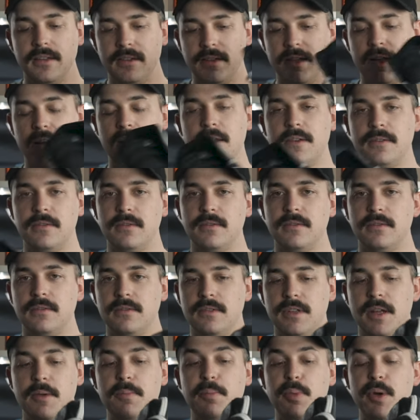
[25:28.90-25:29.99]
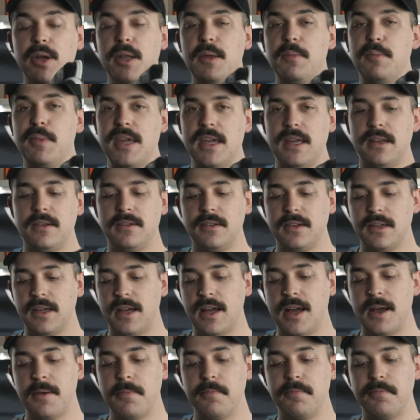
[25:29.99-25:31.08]
they're they're pretty beat.
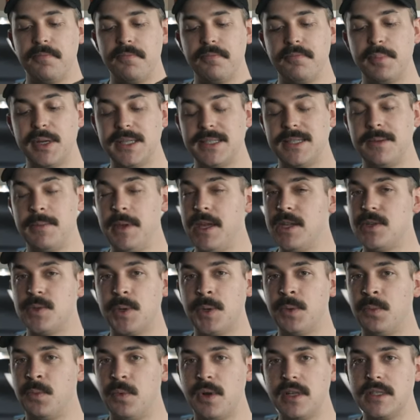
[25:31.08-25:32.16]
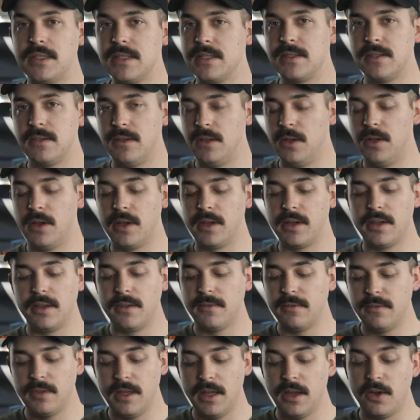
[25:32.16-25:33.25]
Um, but to me, Jordan ones look
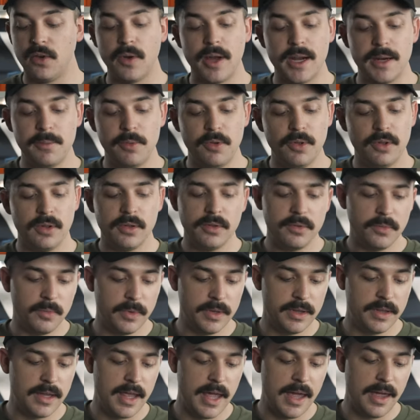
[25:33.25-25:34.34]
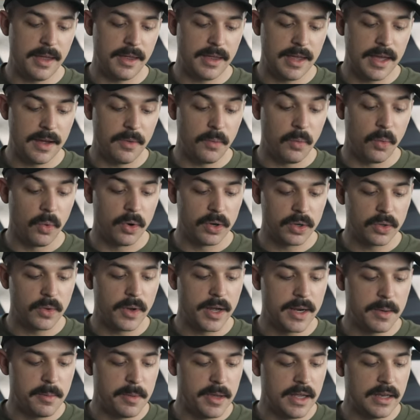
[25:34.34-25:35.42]
incredible when they get worn
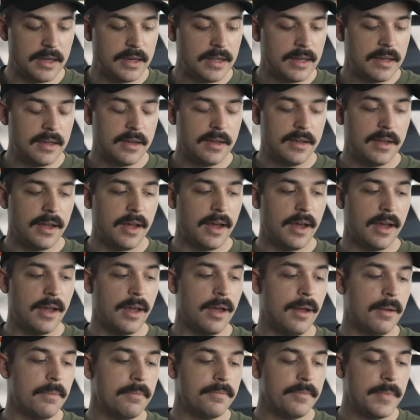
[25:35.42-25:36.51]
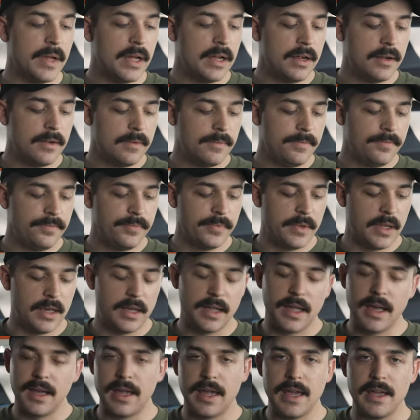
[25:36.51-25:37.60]
quite a bit. Um,
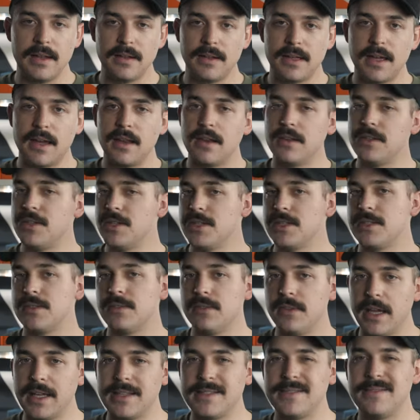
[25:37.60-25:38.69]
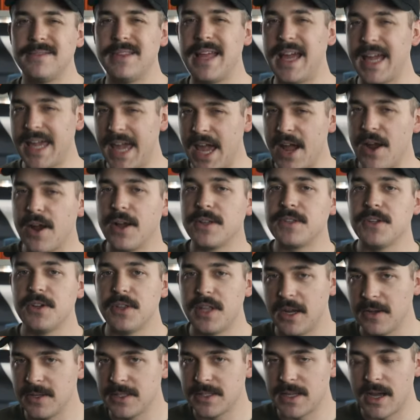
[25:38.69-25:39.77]
again, kind of just like that character
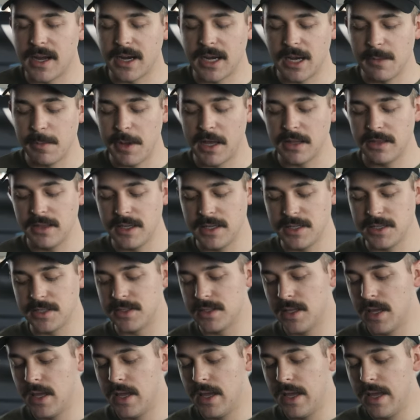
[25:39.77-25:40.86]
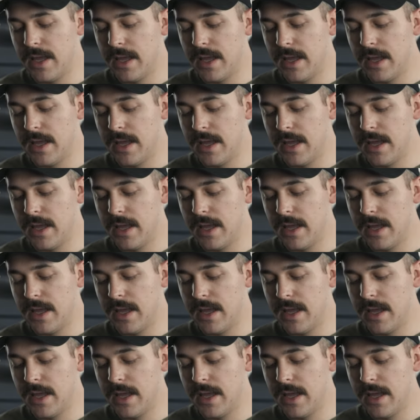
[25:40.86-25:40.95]
that I was talking about. They just